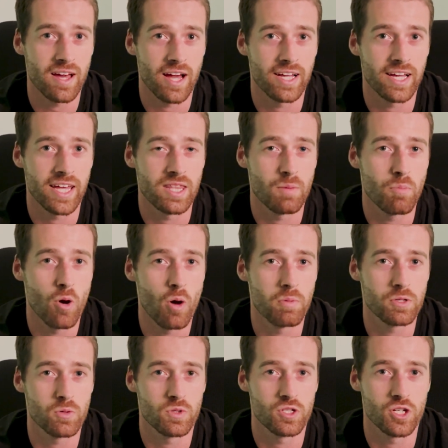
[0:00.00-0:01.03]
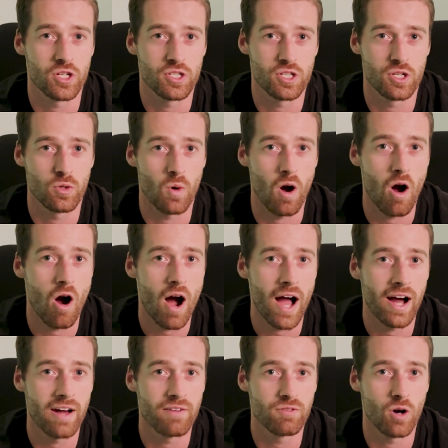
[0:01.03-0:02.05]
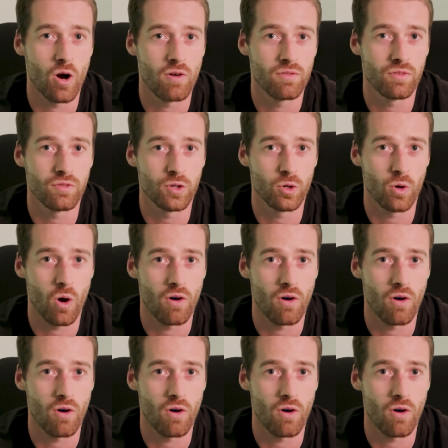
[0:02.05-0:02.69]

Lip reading: Again, the purpose was just to do a high level overview